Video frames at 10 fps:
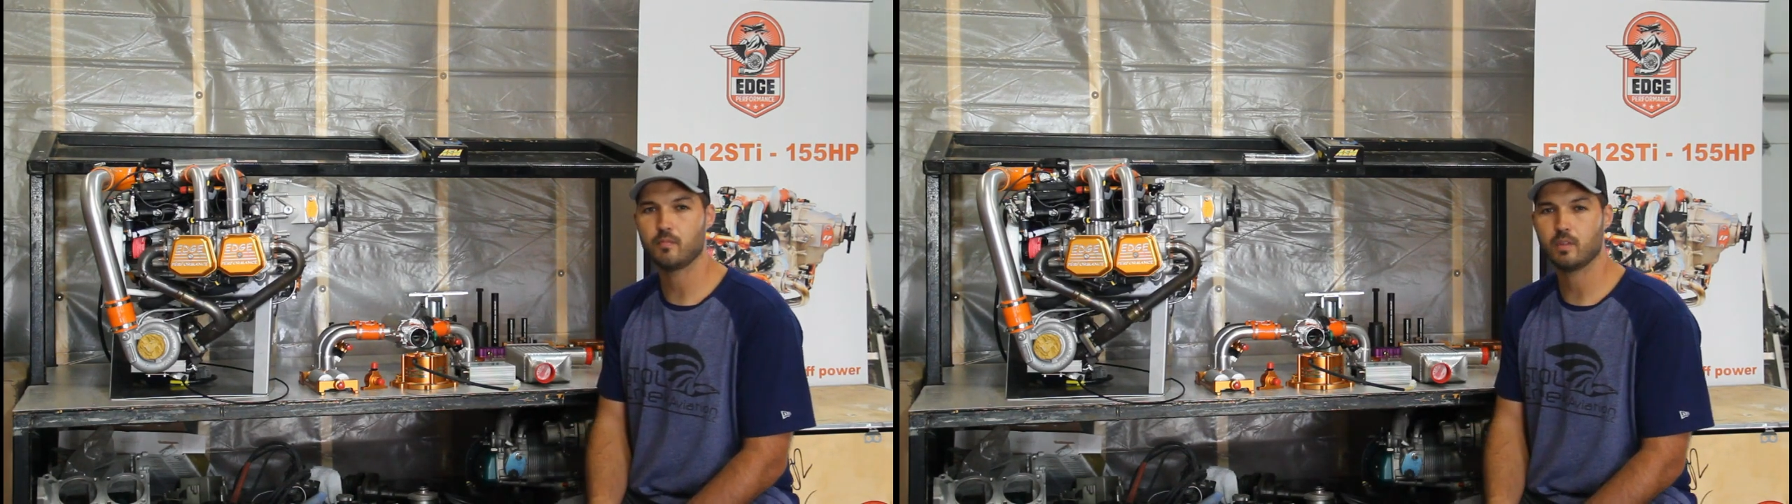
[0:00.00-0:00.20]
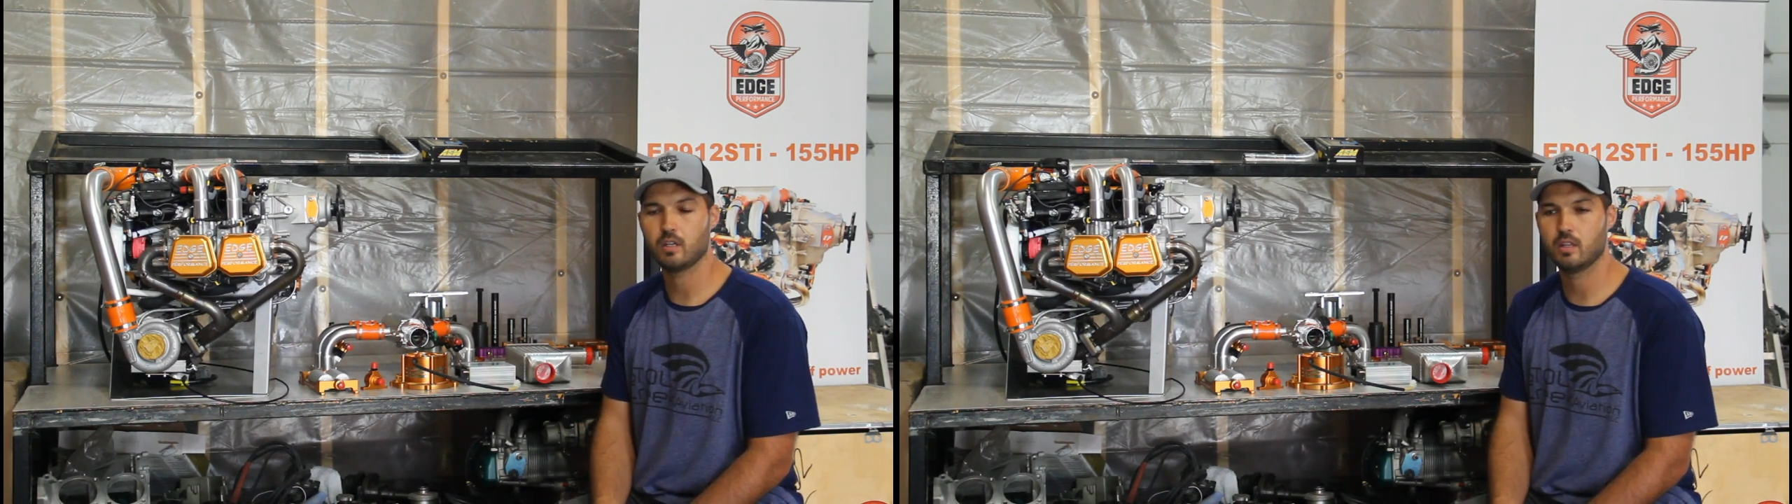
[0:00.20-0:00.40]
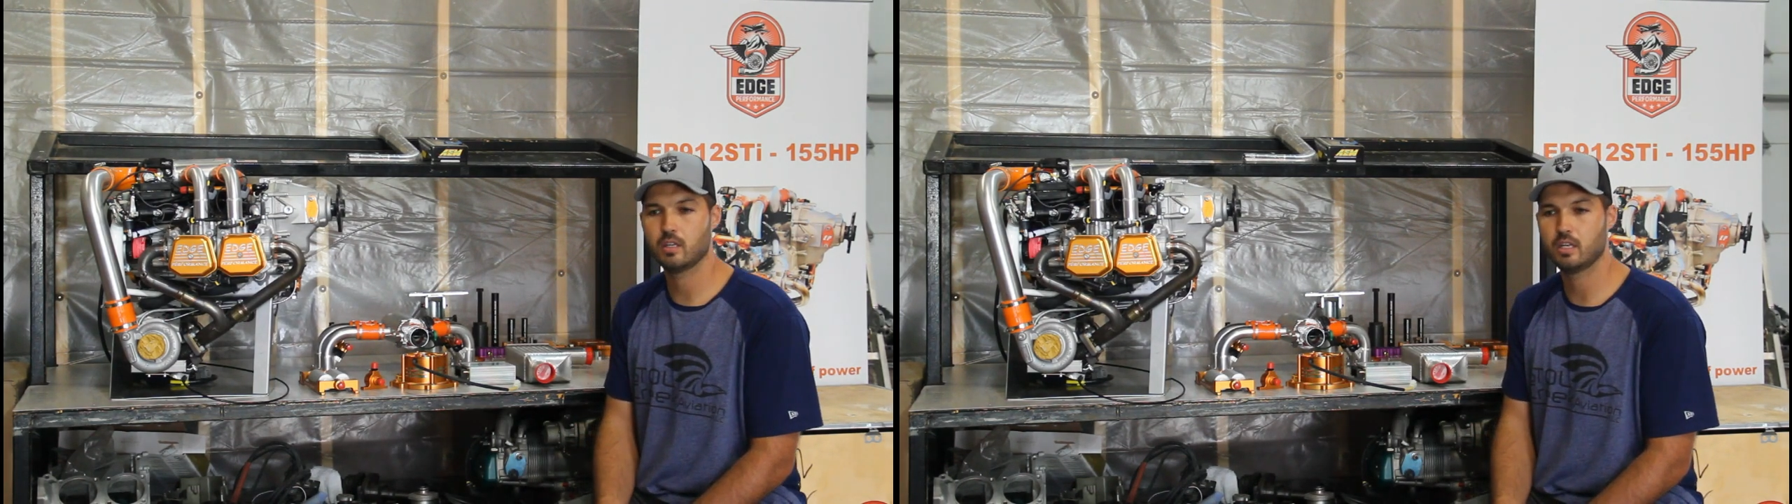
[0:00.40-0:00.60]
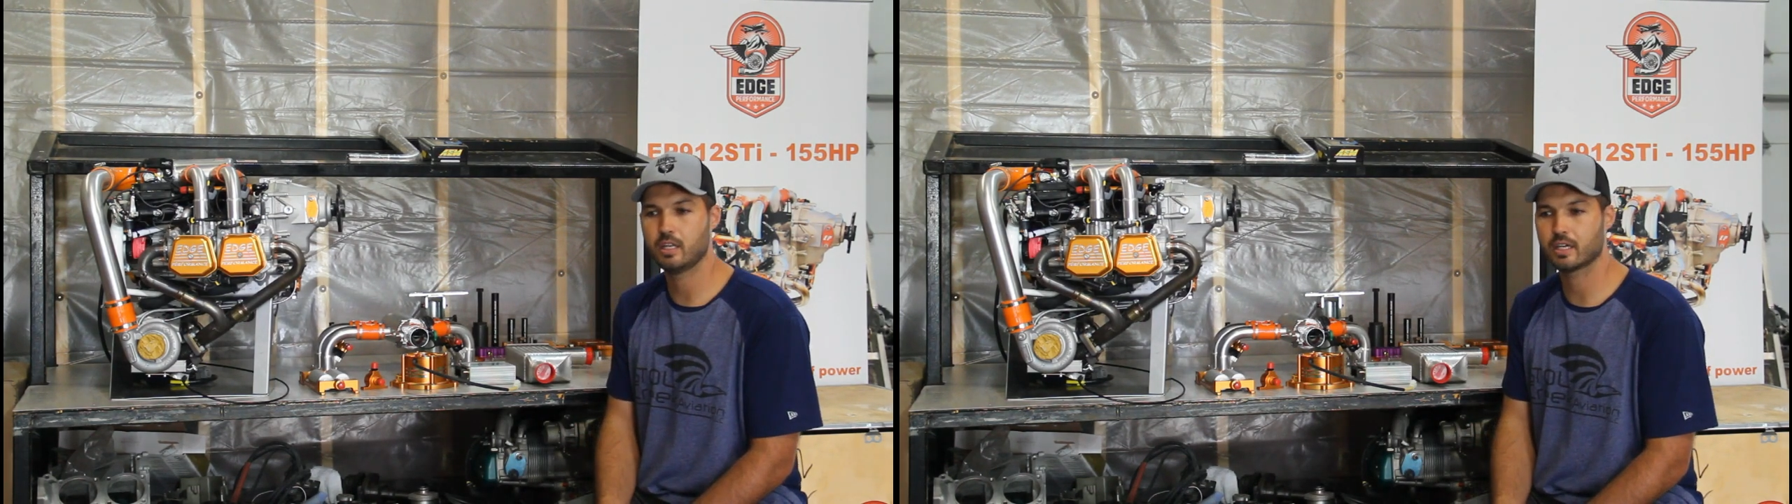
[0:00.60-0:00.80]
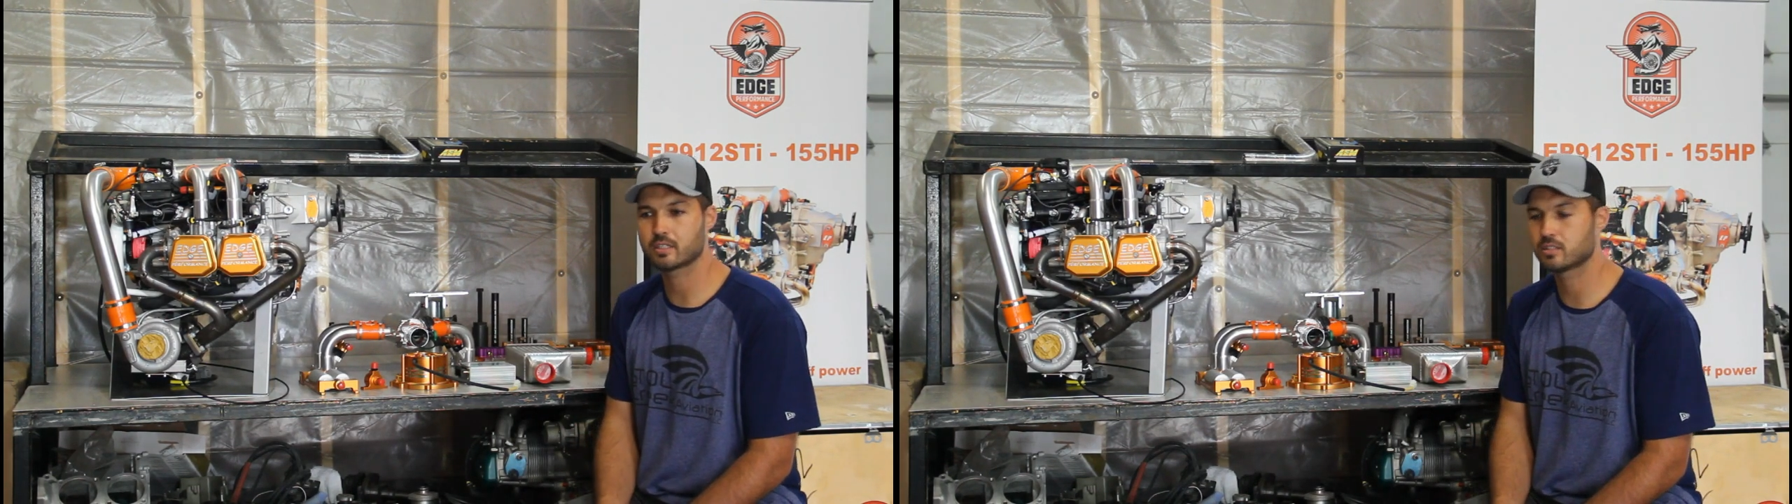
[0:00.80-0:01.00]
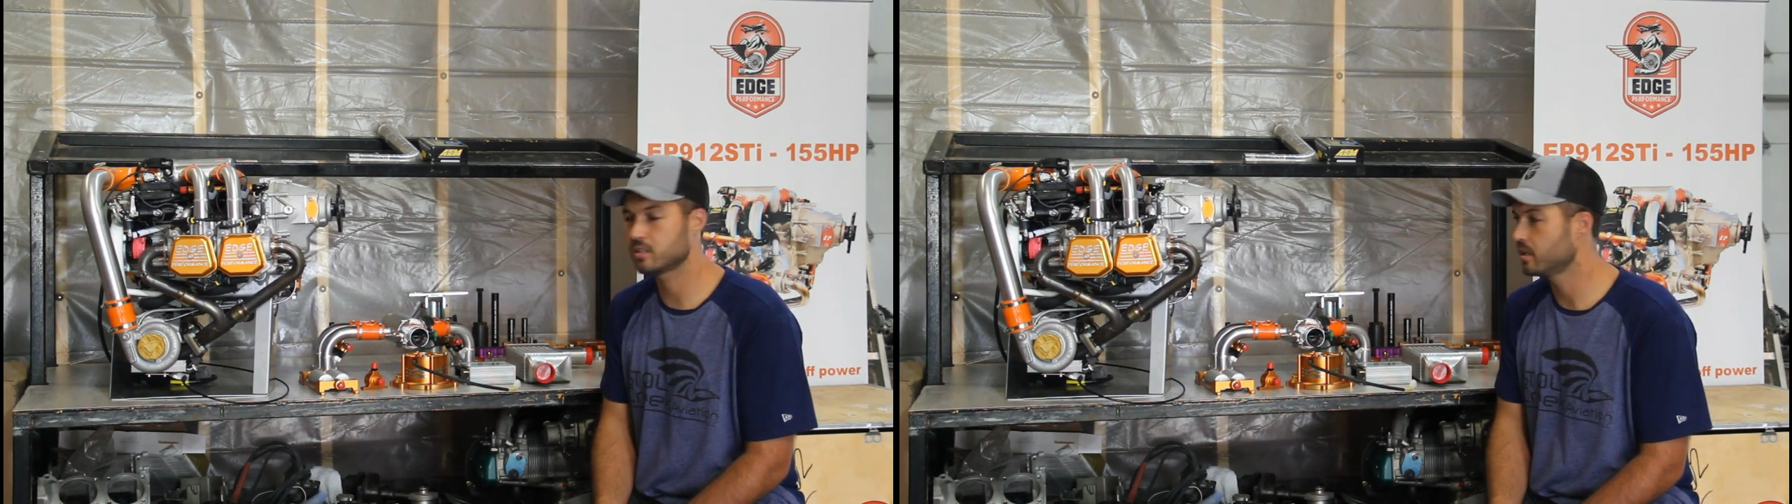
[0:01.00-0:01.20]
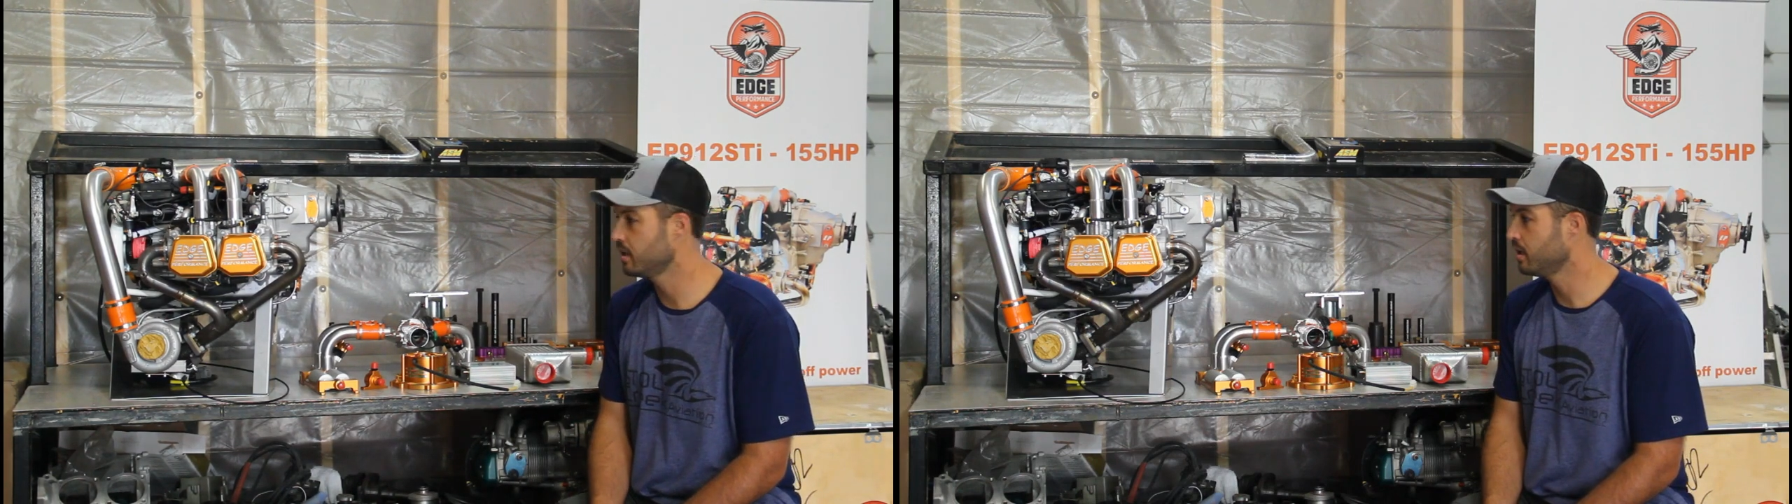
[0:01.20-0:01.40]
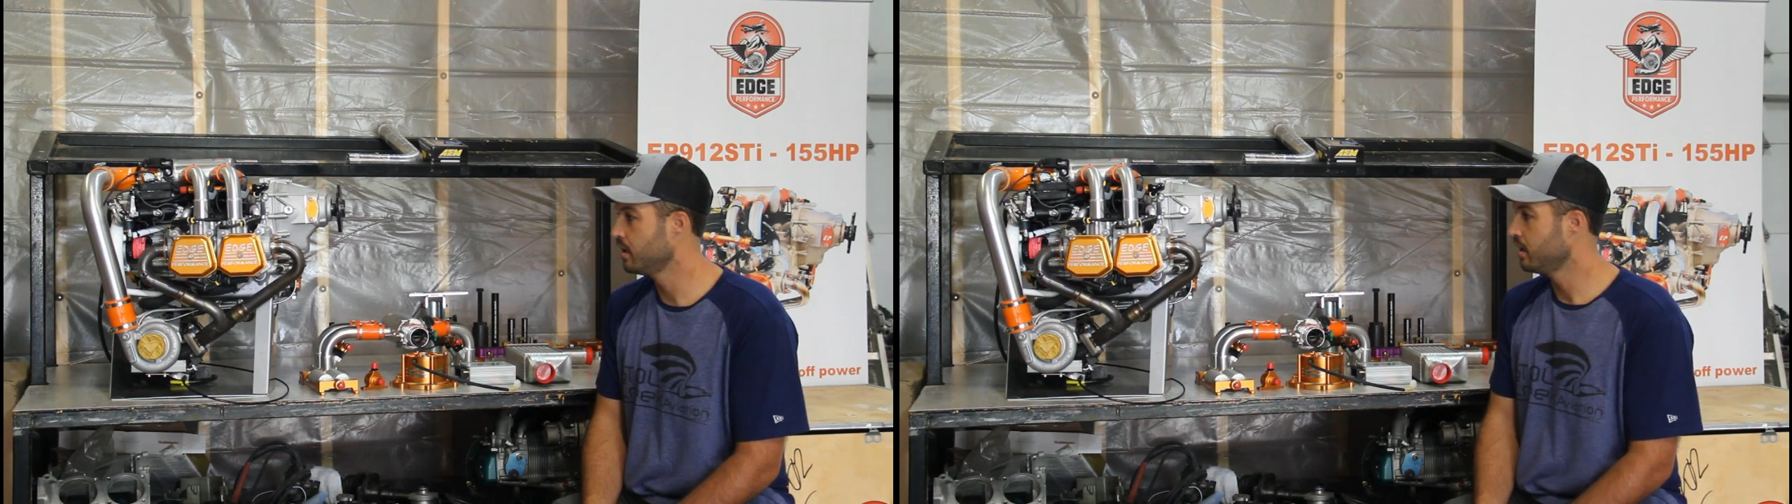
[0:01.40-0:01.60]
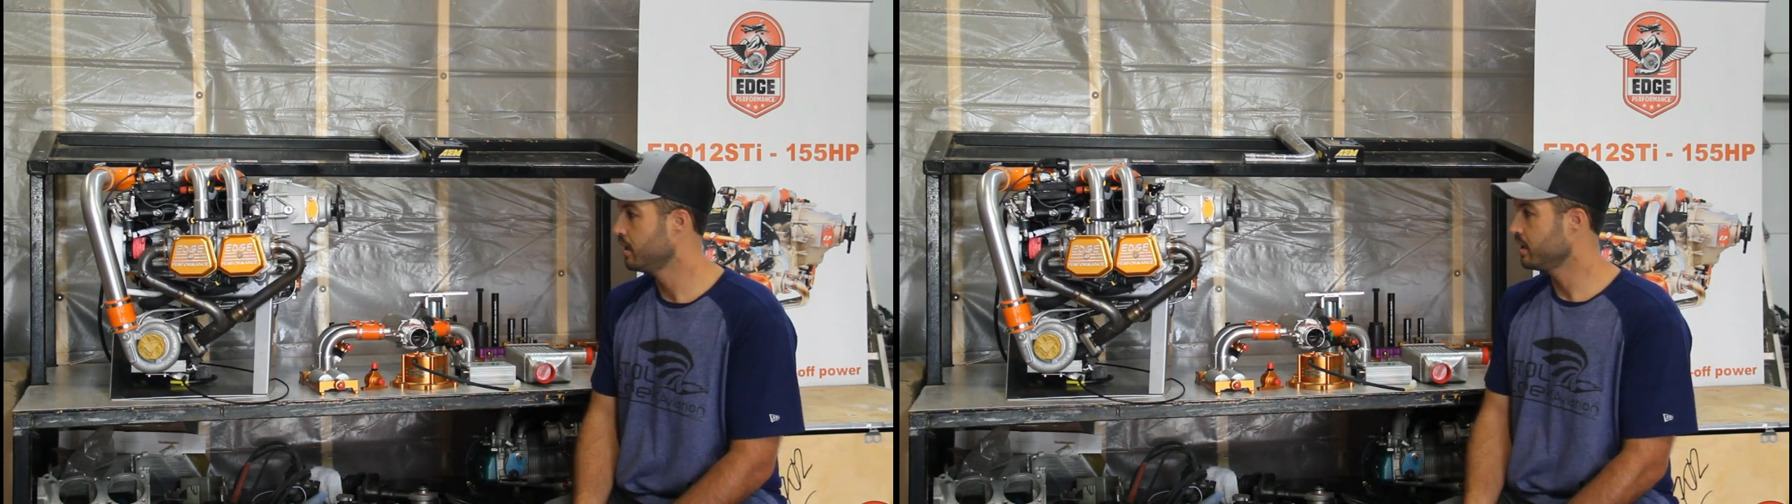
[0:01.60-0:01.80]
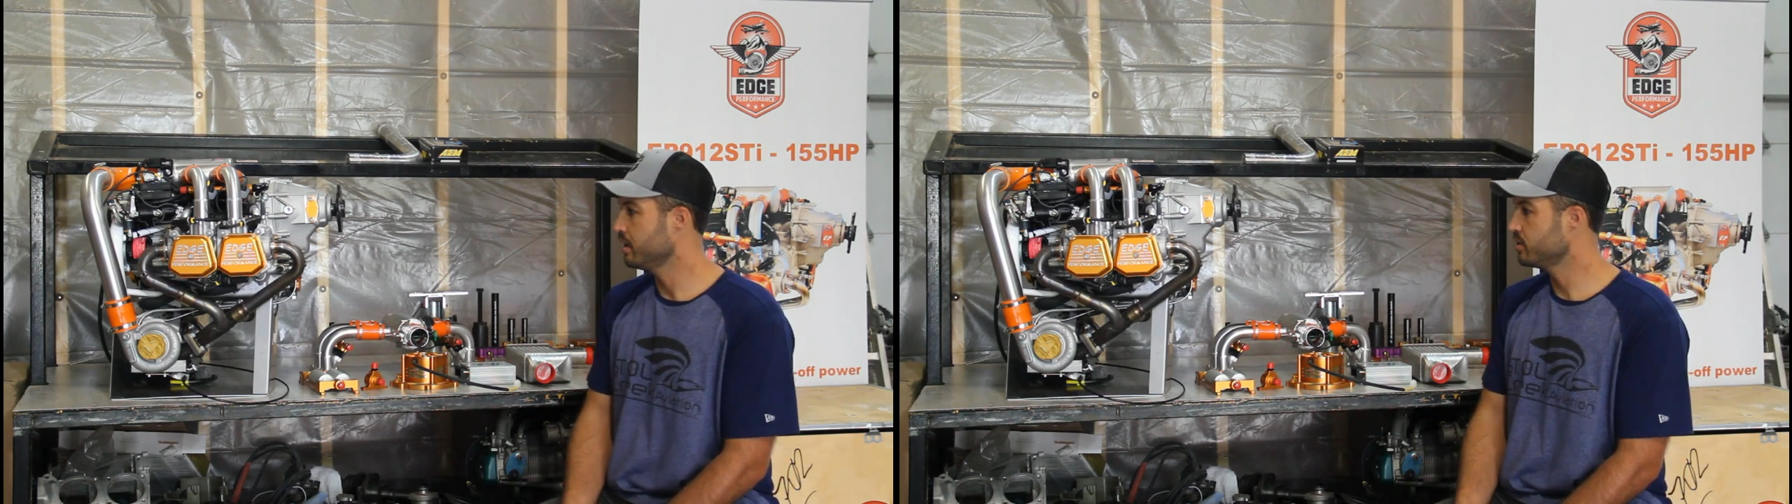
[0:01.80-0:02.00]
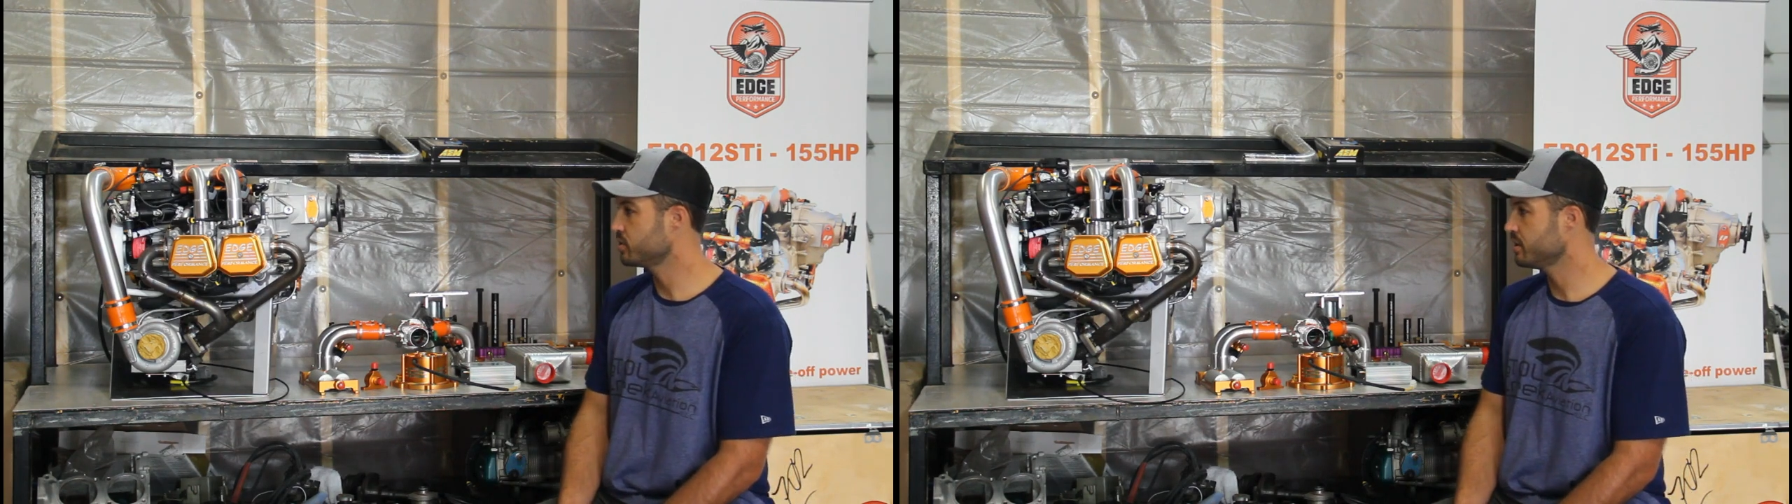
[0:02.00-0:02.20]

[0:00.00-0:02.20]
The next engine